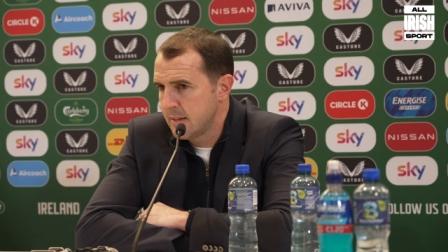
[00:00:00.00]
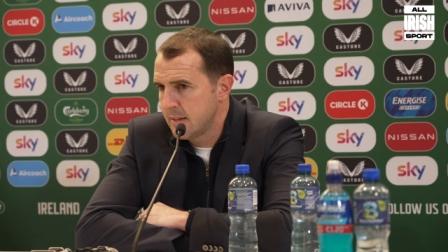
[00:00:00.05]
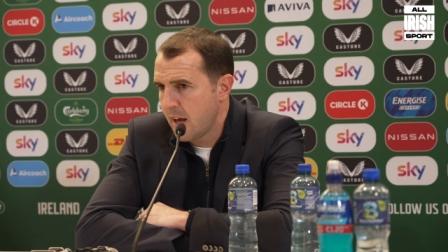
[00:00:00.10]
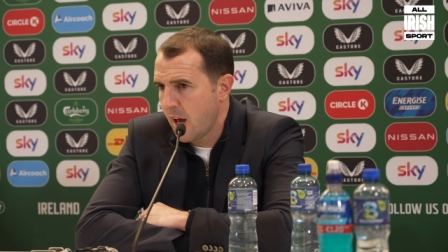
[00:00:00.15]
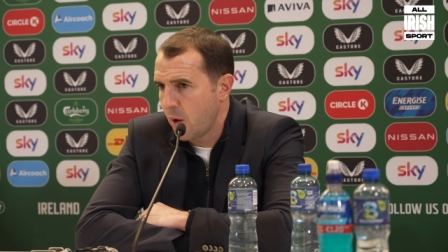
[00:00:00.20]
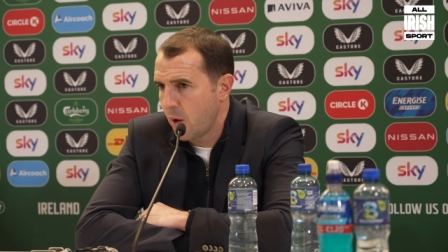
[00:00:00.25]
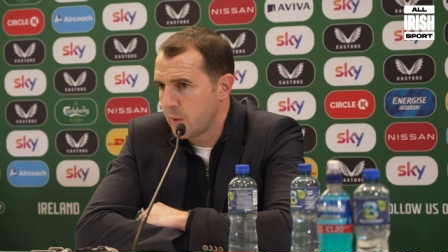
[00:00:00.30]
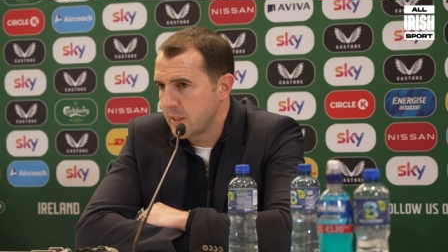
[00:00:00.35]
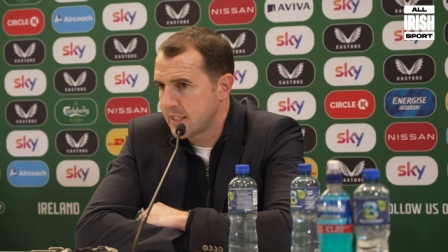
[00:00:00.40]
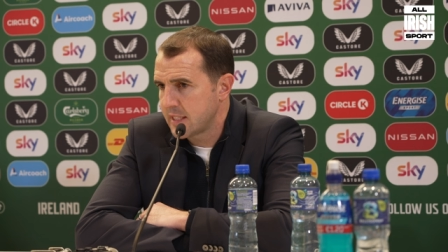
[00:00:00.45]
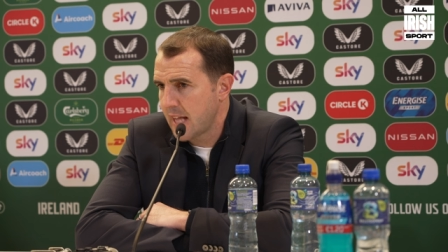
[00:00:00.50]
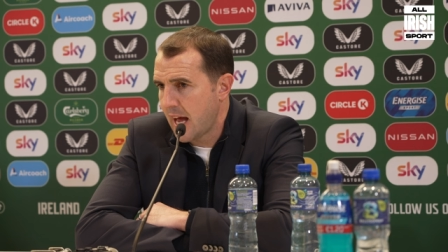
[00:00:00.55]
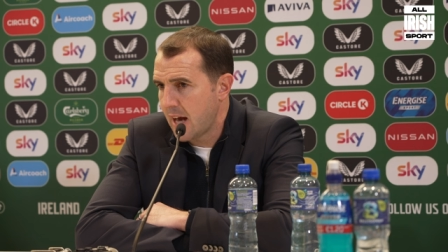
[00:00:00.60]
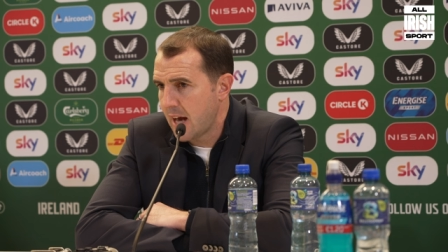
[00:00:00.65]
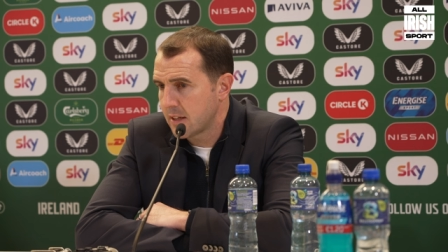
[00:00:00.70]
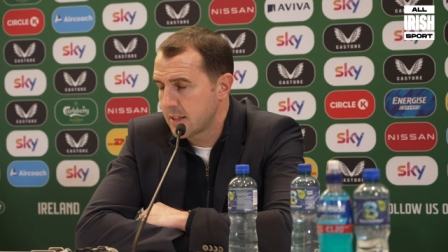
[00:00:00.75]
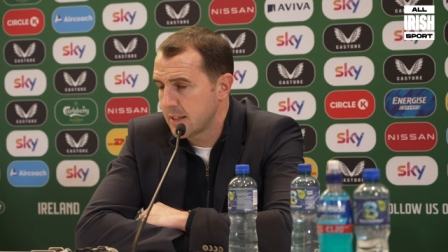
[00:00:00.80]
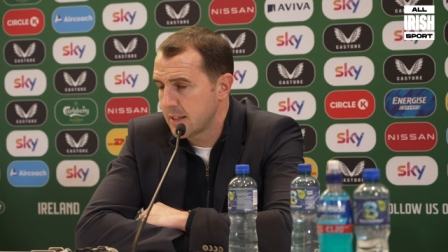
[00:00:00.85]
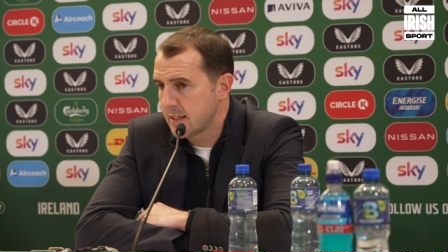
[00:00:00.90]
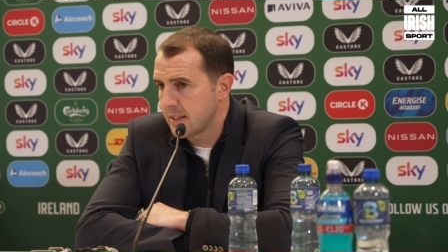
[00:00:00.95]
How we
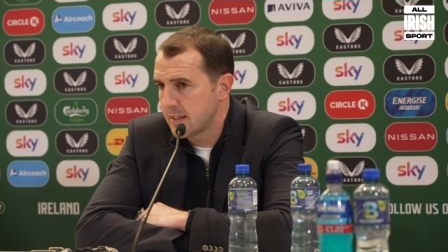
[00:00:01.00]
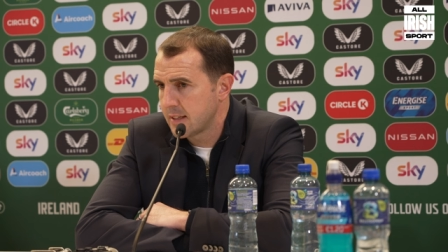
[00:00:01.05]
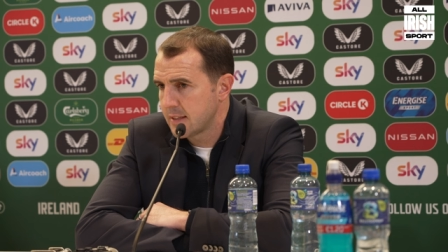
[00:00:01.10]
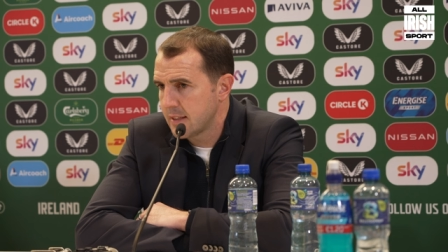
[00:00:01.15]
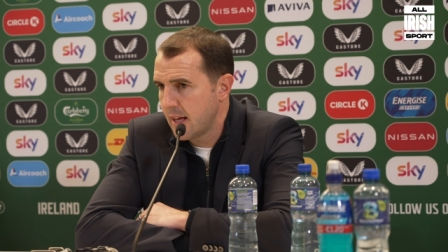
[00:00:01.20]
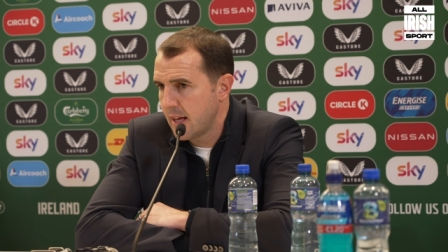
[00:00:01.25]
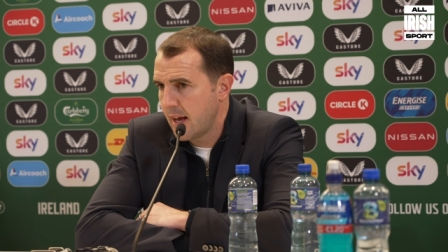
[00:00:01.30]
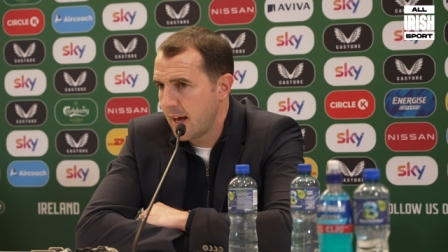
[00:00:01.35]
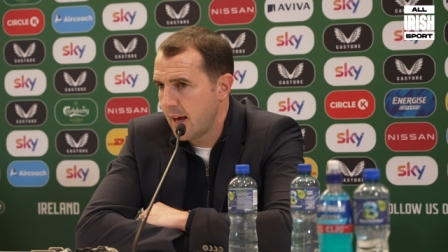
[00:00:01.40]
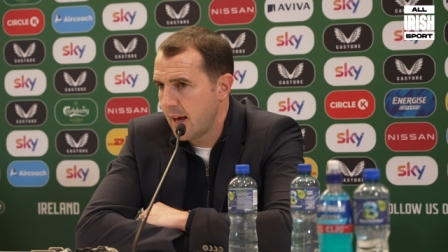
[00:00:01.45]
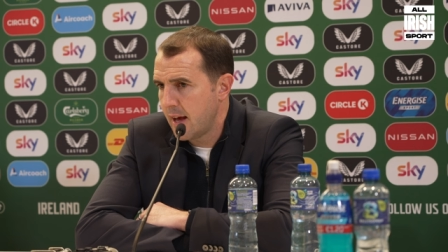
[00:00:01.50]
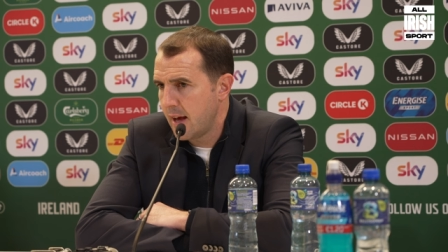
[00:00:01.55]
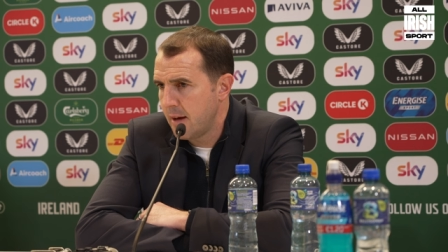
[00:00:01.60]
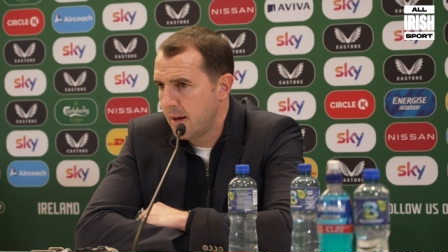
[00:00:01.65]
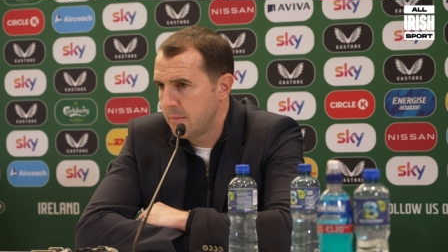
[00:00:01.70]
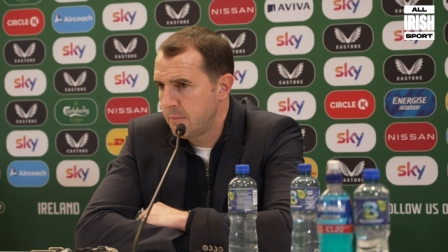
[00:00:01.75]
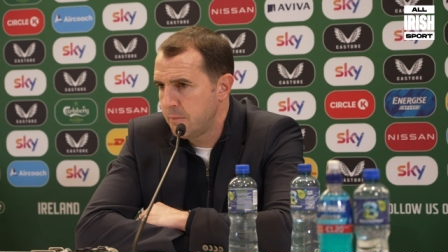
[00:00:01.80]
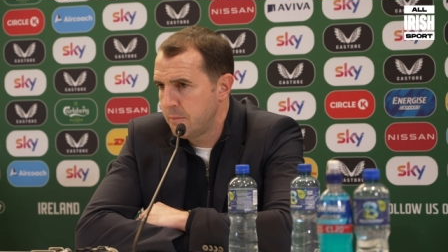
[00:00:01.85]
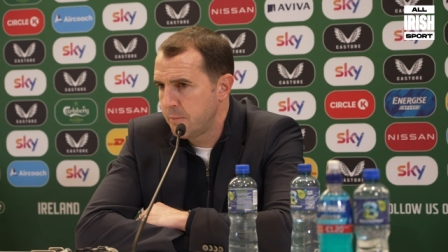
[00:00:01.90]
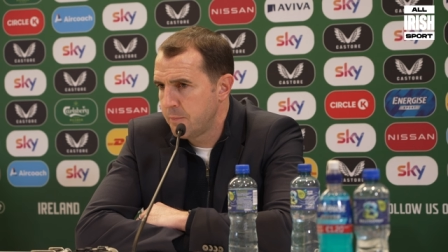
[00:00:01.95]
started,
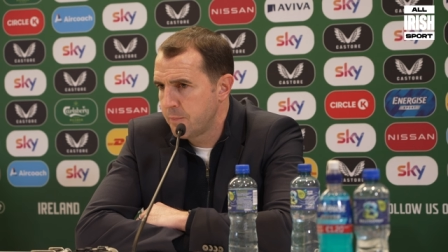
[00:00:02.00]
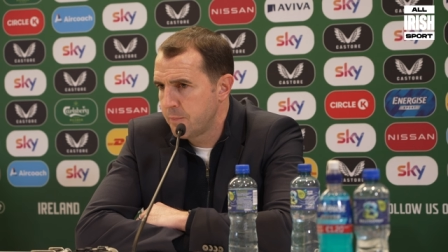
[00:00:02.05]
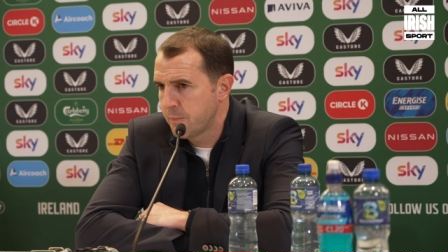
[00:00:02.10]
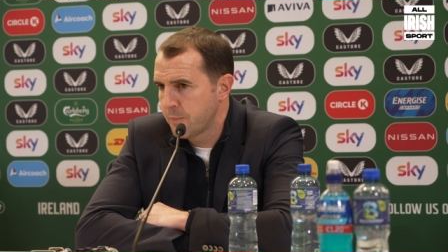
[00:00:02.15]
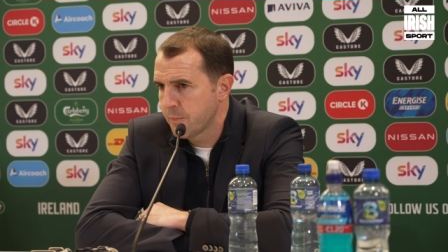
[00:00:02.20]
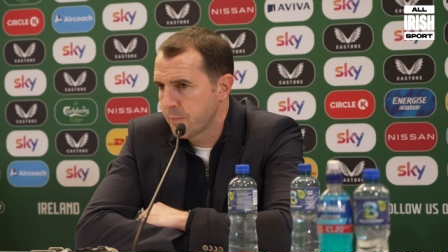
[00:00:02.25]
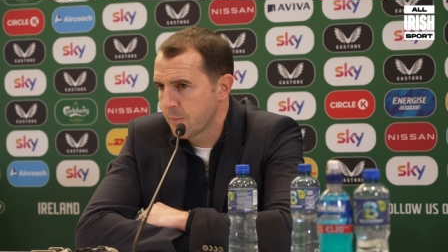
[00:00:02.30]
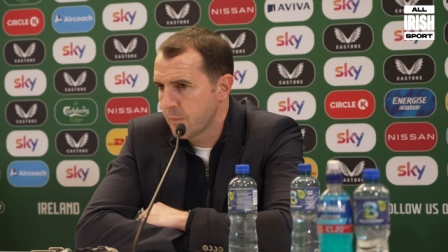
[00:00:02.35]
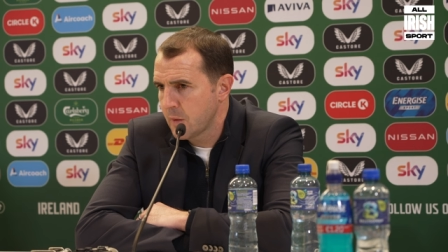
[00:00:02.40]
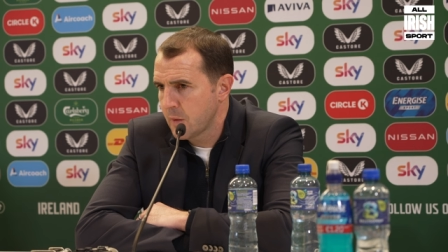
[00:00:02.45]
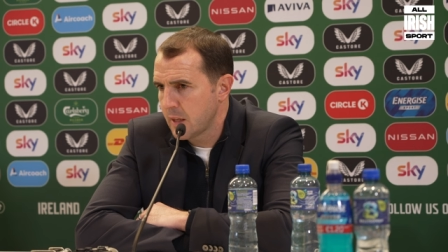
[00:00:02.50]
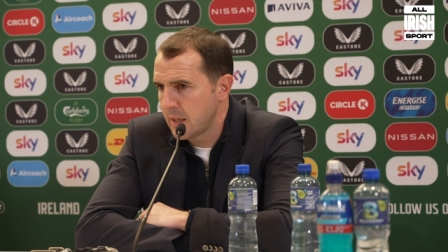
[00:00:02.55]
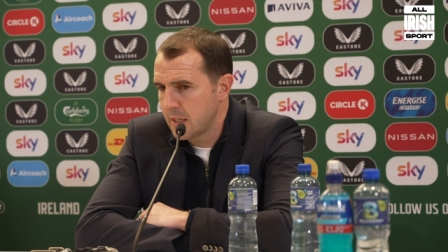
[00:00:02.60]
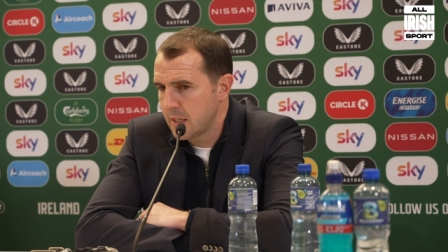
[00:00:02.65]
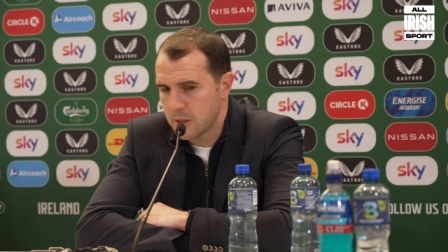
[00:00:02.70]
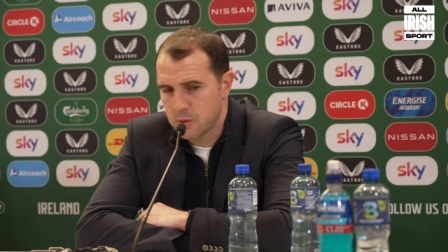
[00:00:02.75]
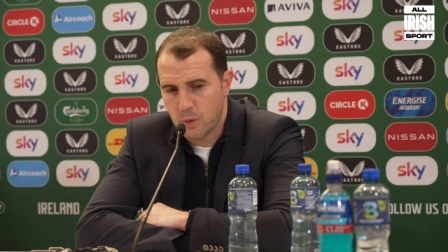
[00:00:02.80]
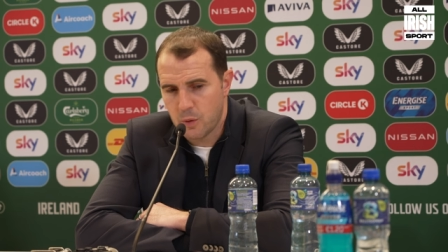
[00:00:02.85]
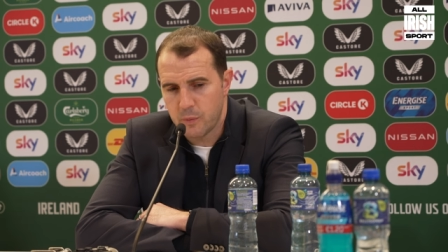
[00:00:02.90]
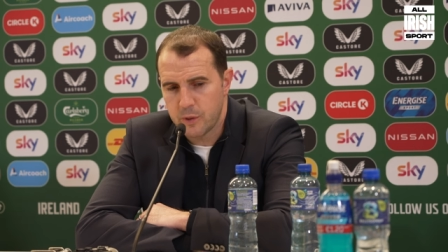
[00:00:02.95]

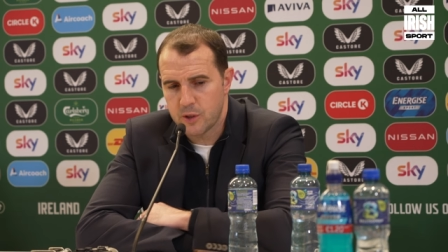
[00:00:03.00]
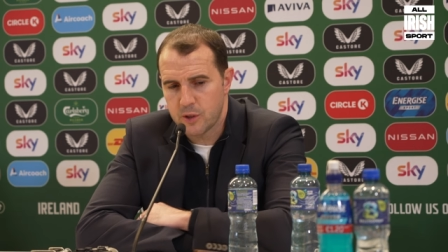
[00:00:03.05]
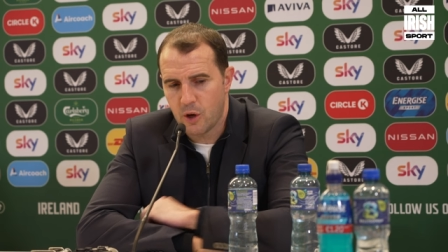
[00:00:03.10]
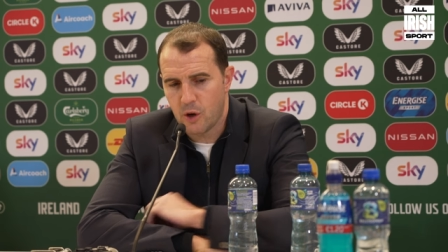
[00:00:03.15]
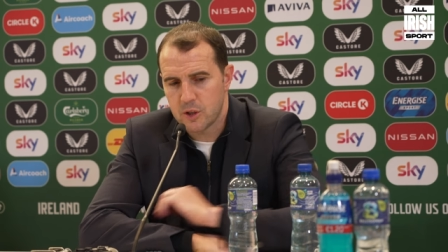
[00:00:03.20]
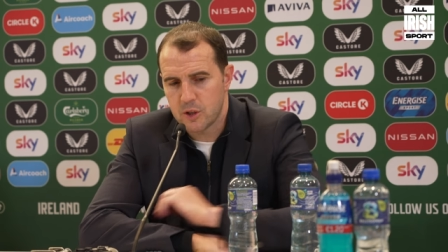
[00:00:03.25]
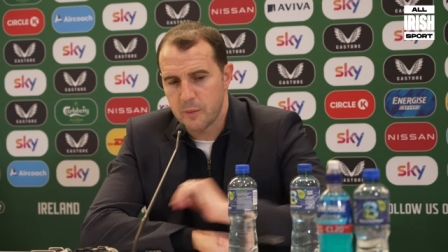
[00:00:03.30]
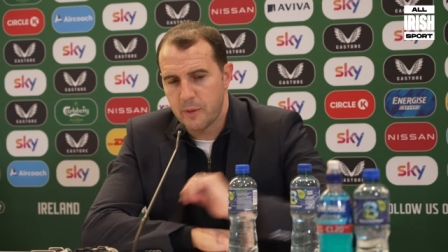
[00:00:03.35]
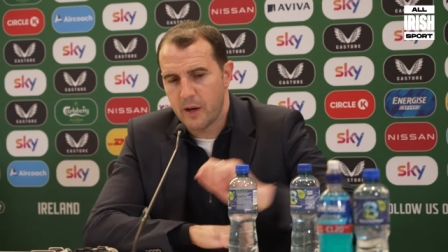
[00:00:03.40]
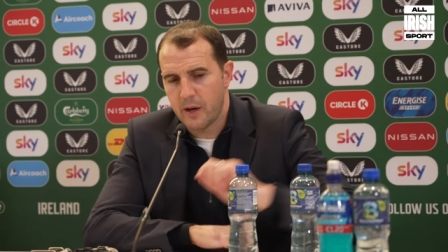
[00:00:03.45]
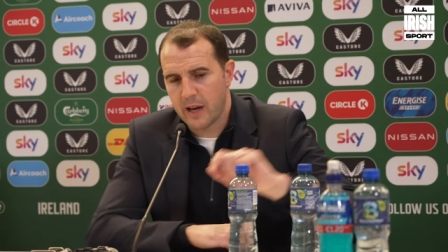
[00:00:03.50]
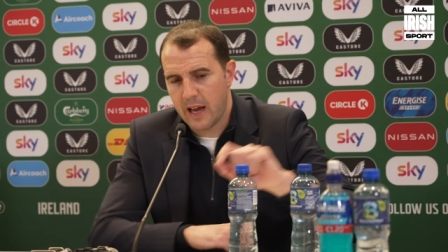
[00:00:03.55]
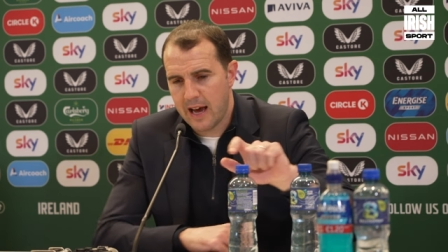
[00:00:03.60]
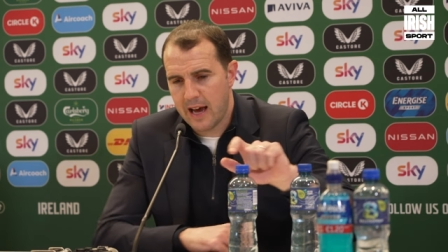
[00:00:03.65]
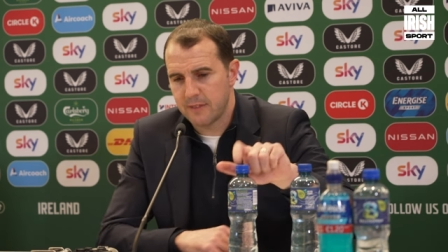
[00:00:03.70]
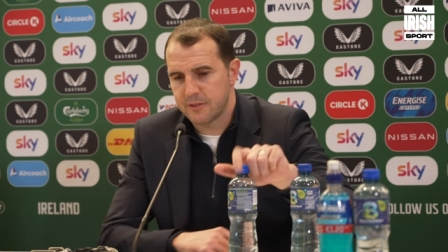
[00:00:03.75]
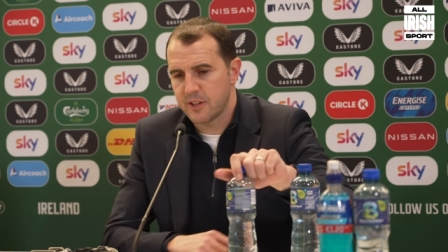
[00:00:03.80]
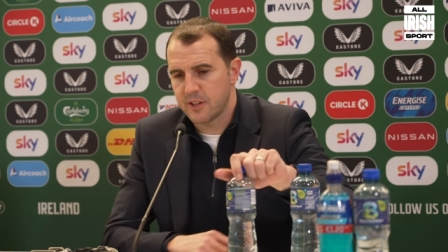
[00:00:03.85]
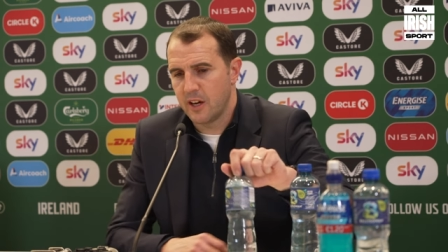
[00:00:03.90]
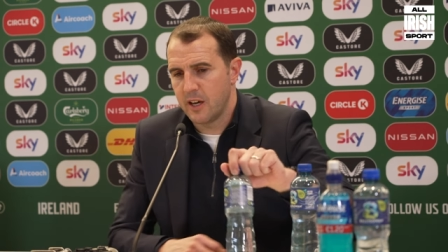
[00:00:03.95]
that's what we talked about at
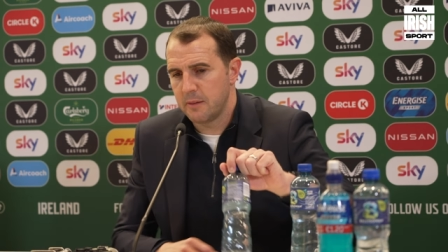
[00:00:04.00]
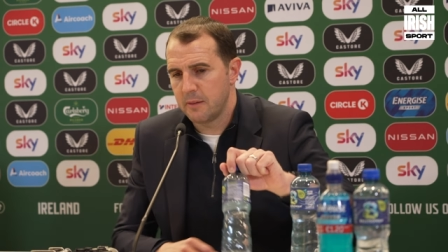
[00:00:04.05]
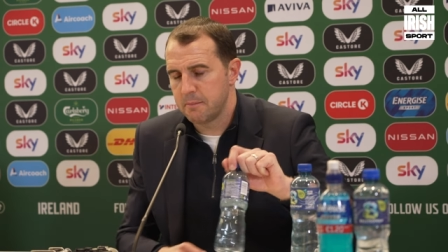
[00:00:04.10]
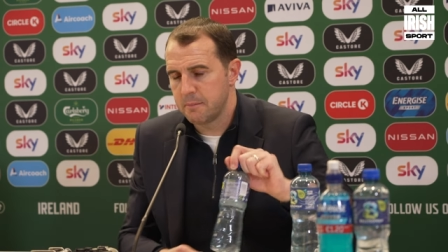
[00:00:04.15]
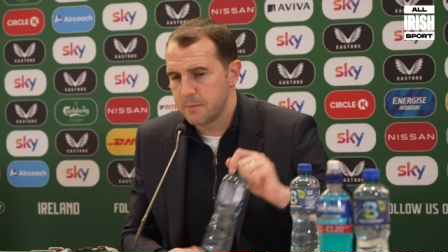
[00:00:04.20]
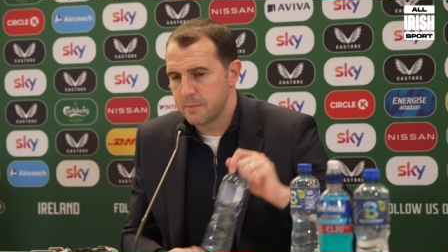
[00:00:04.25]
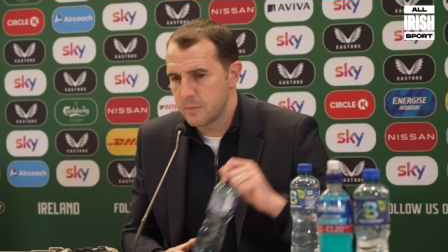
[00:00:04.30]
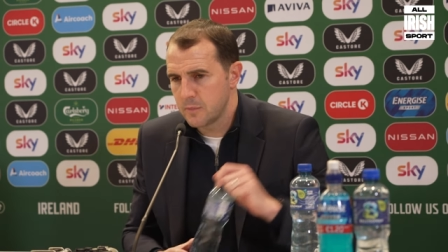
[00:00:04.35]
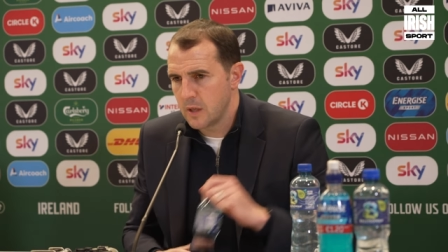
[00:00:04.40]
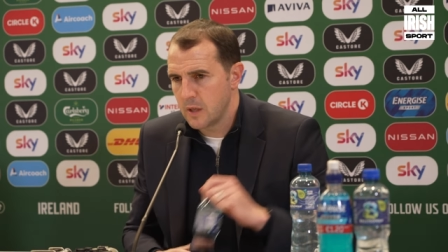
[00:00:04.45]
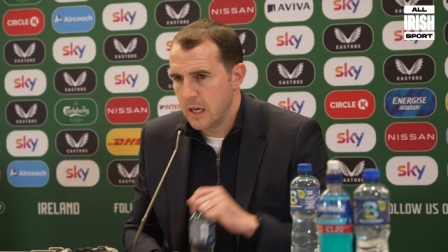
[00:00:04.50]
half-time,